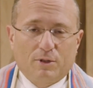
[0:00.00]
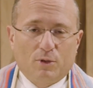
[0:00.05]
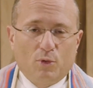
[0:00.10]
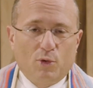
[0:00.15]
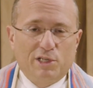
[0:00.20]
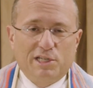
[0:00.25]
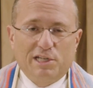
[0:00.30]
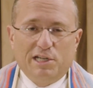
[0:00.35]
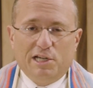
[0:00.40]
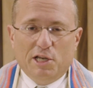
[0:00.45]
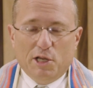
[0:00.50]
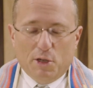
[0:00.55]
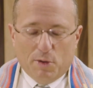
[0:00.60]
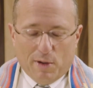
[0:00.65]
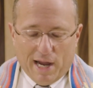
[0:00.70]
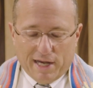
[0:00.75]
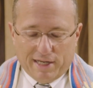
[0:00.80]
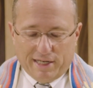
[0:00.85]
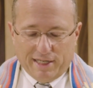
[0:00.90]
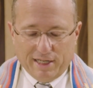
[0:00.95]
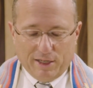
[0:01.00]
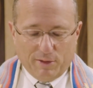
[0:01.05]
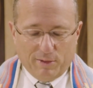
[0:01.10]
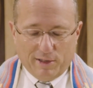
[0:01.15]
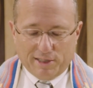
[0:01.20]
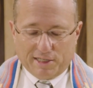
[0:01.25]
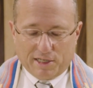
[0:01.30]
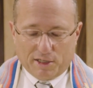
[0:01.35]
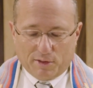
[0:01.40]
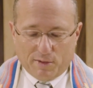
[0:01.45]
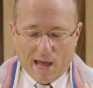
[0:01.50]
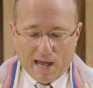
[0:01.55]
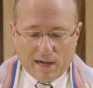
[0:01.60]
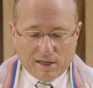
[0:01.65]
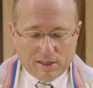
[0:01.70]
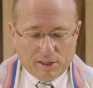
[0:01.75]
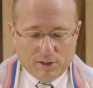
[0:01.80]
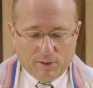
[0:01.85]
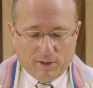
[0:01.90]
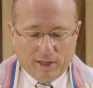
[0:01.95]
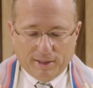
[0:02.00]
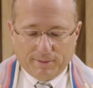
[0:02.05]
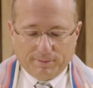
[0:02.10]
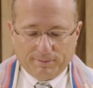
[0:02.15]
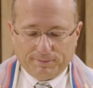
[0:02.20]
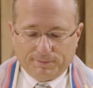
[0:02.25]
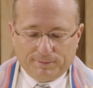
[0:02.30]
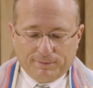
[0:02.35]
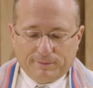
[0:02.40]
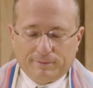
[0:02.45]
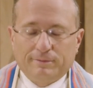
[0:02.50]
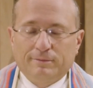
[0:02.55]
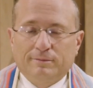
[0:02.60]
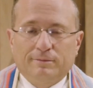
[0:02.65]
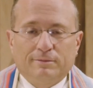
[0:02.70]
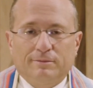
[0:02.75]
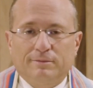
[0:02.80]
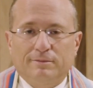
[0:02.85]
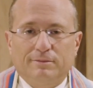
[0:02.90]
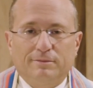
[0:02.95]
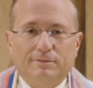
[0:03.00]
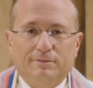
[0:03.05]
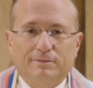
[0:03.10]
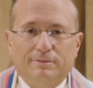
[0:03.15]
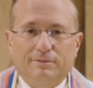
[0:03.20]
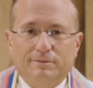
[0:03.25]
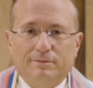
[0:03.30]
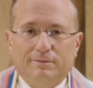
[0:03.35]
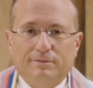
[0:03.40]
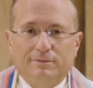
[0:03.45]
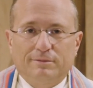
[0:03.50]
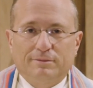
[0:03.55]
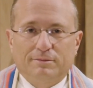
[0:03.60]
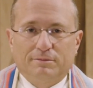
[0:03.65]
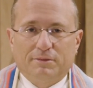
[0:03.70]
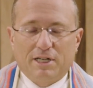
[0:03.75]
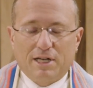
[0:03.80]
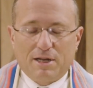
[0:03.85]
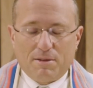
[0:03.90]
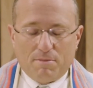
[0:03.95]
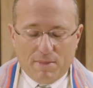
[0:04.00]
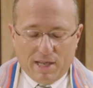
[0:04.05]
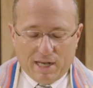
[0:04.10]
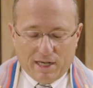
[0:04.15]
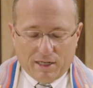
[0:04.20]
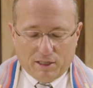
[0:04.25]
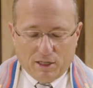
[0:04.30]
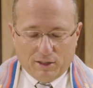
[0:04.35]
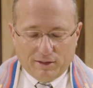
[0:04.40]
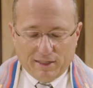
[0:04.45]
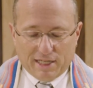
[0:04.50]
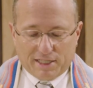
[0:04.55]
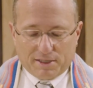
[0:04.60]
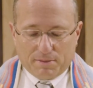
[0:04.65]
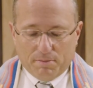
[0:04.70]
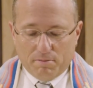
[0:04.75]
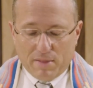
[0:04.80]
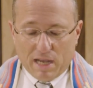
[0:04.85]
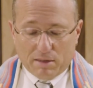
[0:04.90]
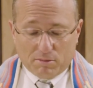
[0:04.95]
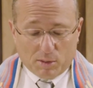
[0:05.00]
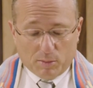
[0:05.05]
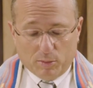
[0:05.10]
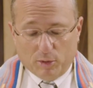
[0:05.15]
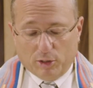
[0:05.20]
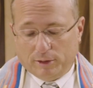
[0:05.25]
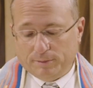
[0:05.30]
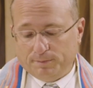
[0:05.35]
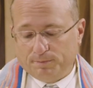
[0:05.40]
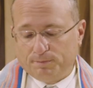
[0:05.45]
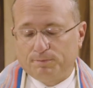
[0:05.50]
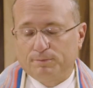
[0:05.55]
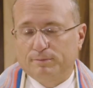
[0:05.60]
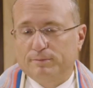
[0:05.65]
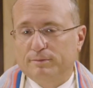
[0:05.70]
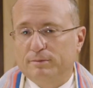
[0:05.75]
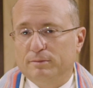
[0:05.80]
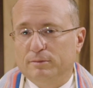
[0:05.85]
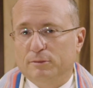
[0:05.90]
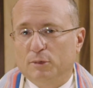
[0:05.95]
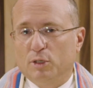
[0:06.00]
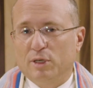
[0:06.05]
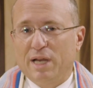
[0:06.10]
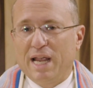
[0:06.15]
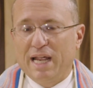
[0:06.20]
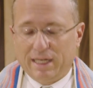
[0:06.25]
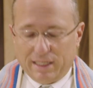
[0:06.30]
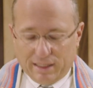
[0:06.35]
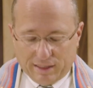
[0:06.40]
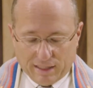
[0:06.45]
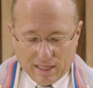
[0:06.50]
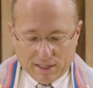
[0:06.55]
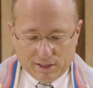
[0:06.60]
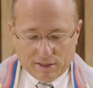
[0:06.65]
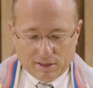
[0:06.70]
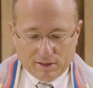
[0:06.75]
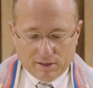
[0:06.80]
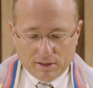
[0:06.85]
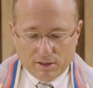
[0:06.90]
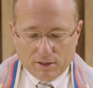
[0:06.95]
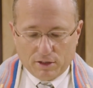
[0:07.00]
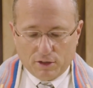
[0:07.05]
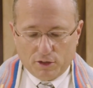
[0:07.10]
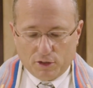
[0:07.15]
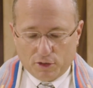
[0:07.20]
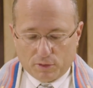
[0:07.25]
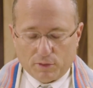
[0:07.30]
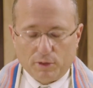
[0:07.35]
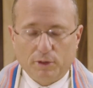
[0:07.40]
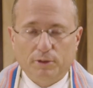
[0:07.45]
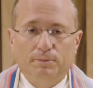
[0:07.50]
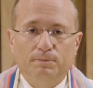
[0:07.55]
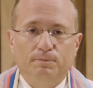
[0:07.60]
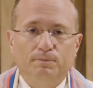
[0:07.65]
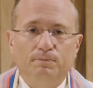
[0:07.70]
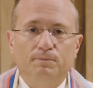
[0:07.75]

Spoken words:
It wasn't a new idea, it wasn't a radical one, but it made it no less memorable or any less true.